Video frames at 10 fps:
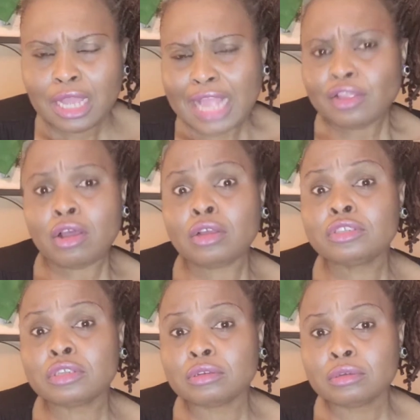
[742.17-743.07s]
And
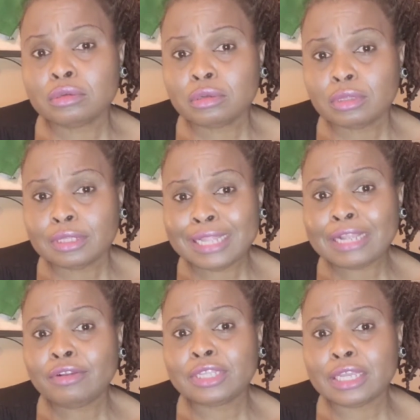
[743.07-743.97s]
also,
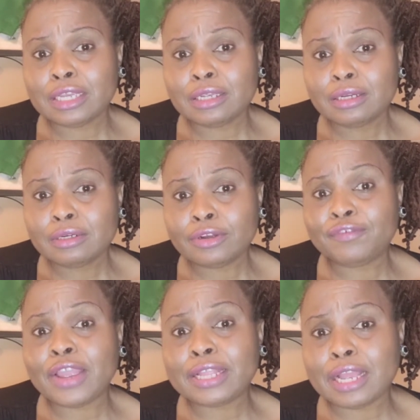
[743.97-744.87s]
Dangote
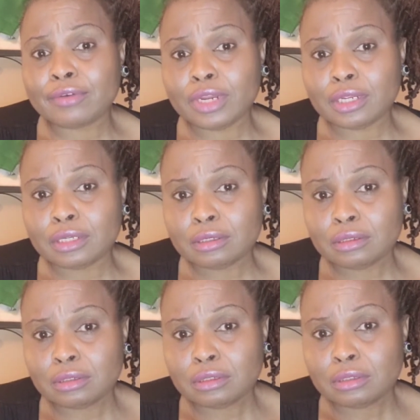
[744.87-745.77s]
refinery
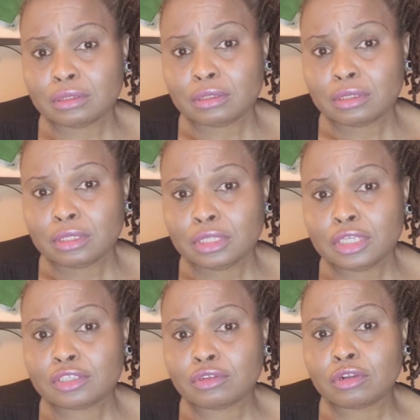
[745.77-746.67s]

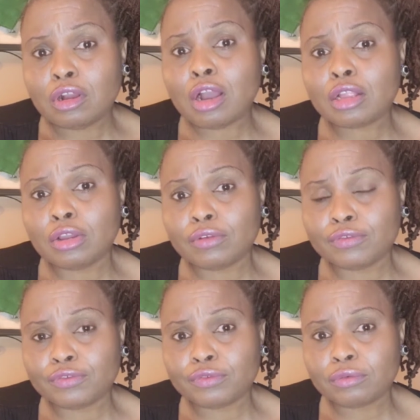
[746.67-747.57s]
needs to cut
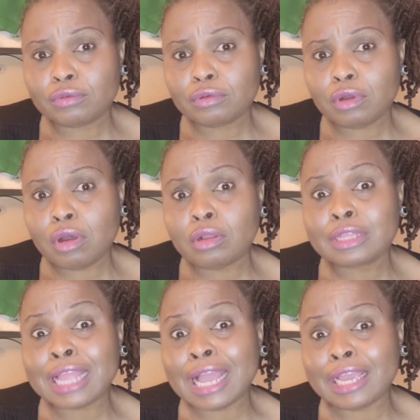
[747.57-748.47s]
off all
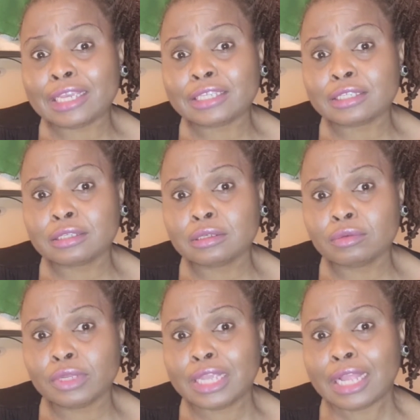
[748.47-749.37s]
ties
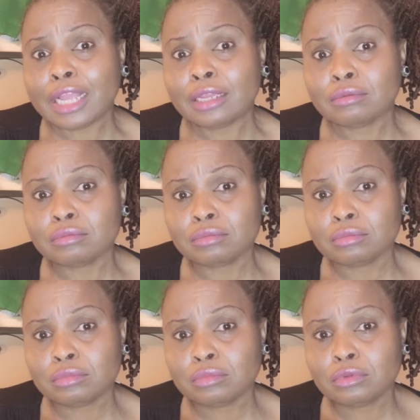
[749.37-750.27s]
with Ghana.
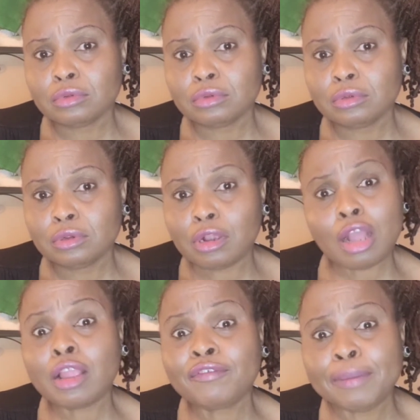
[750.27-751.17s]

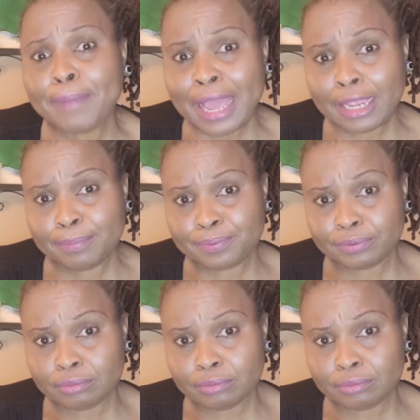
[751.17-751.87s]
Cut off the pipe.